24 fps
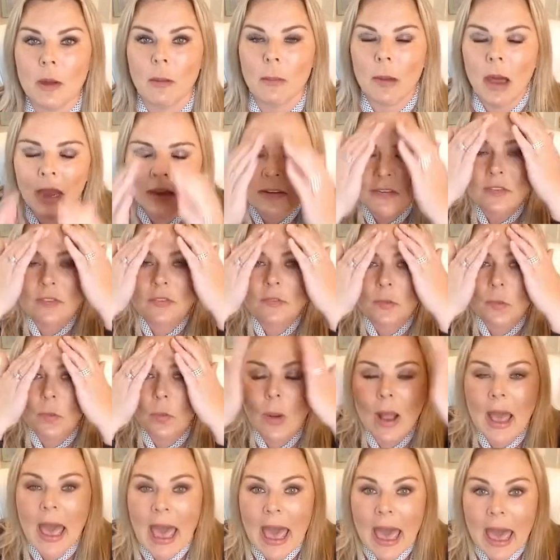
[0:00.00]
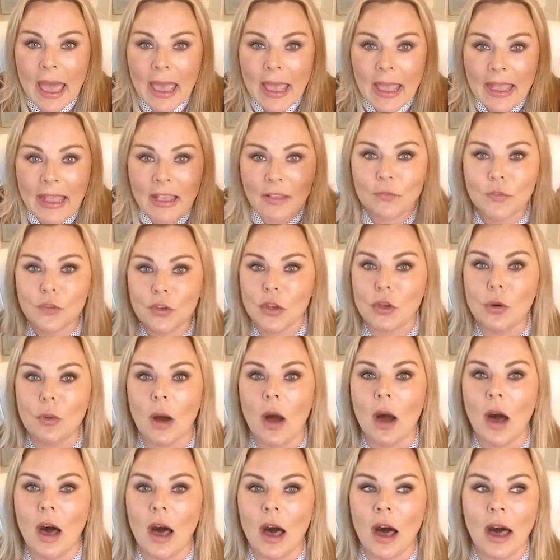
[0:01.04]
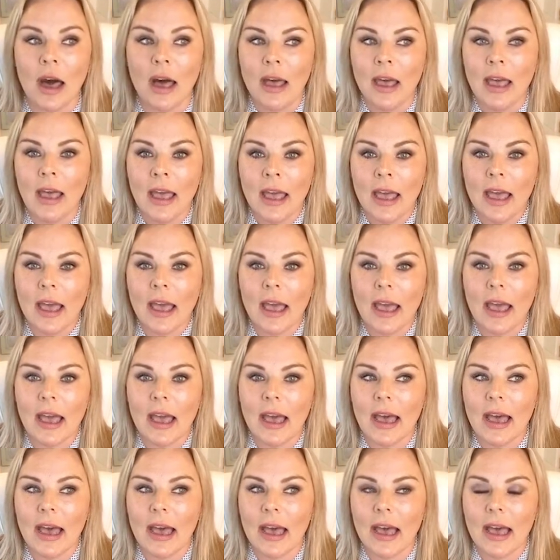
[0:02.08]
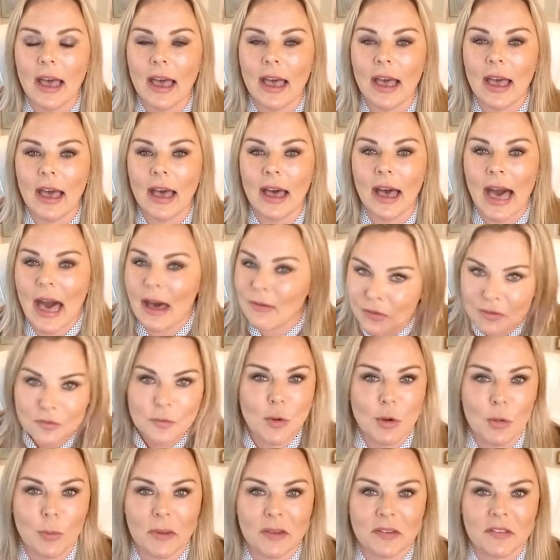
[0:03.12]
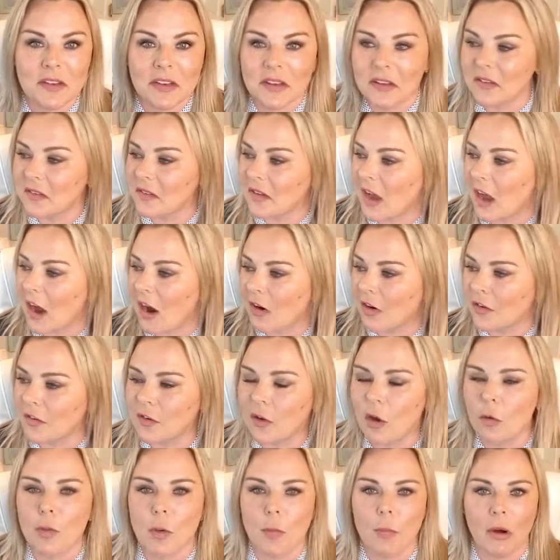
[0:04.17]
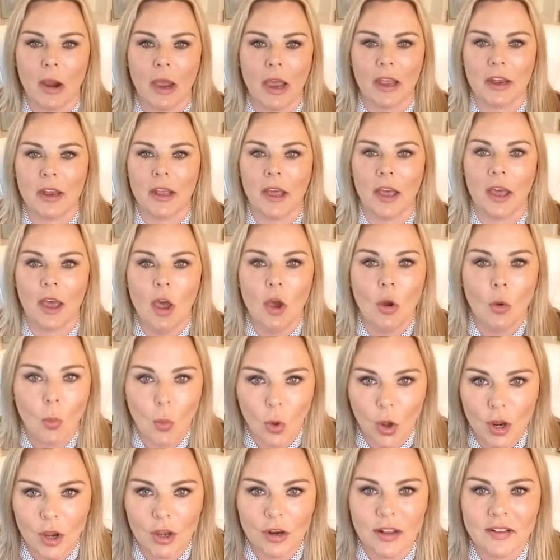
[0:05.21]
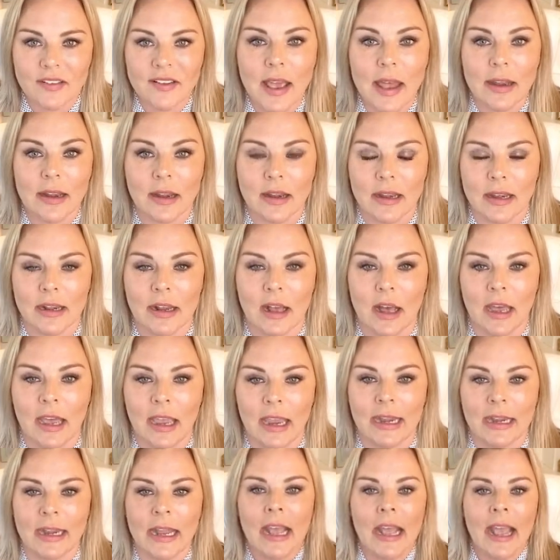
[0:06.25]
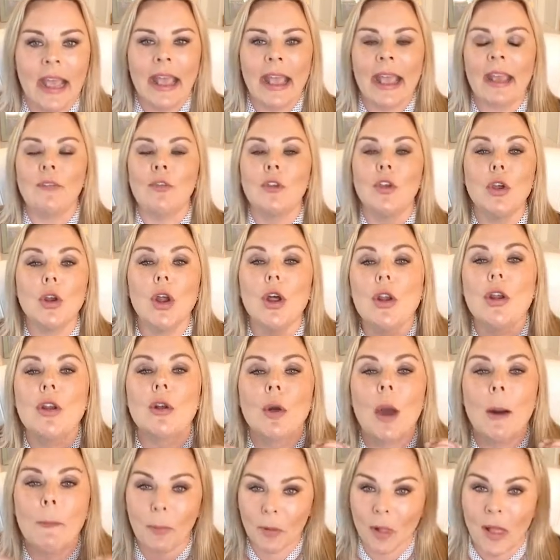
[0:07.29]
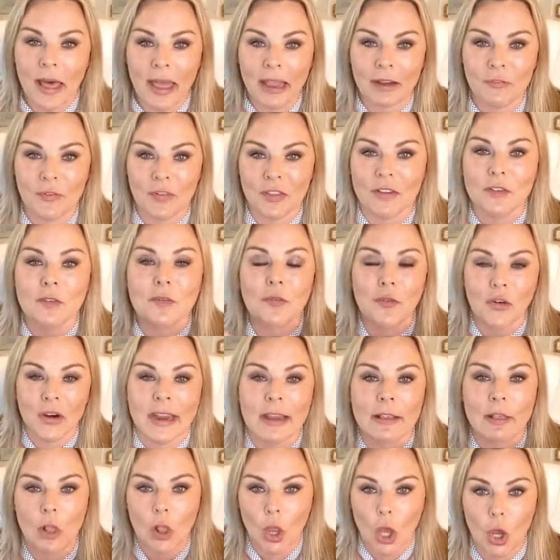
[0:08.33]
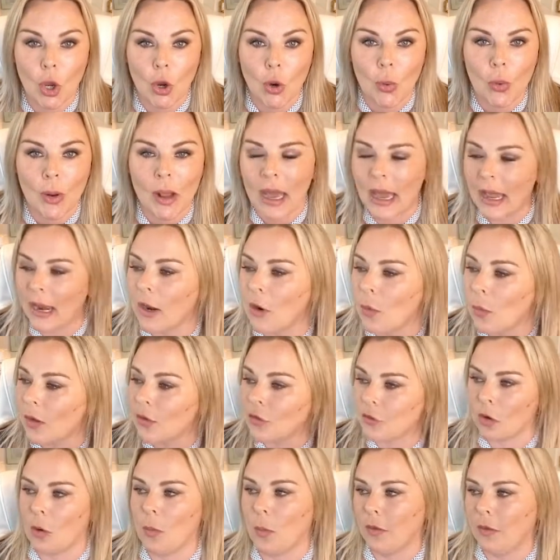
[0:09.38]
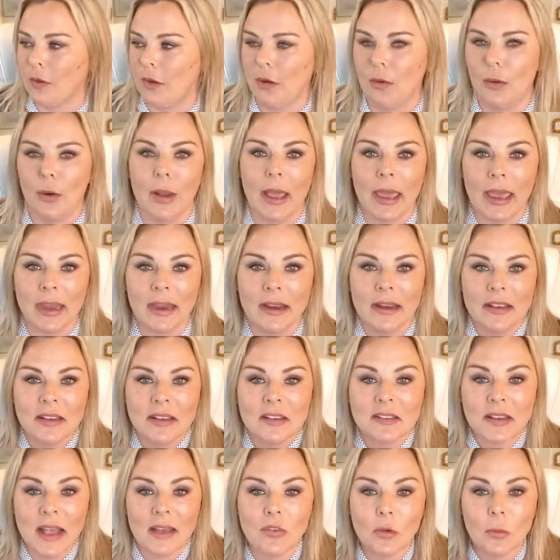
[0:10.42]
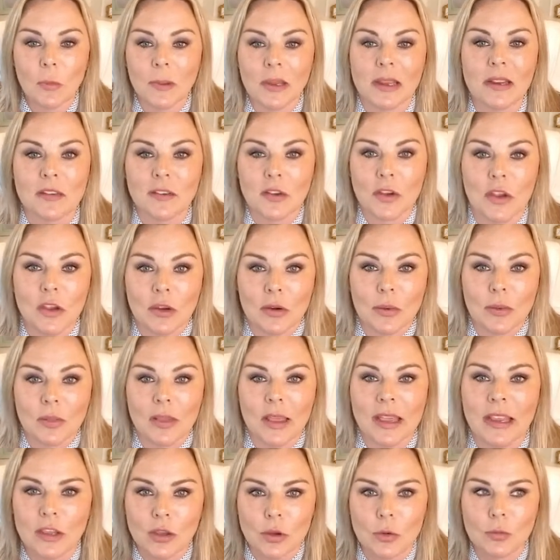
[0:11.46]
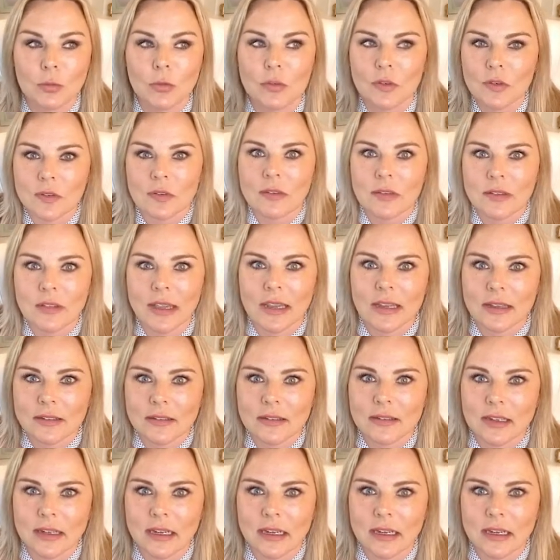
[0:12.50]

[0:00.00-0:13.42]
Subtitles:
I swear, if you have a small business, are a sole proprietor, work on a 1099, if you don't apply for this freaking loan, I don't know what's wrong with you, okay? 7B2, like you just like,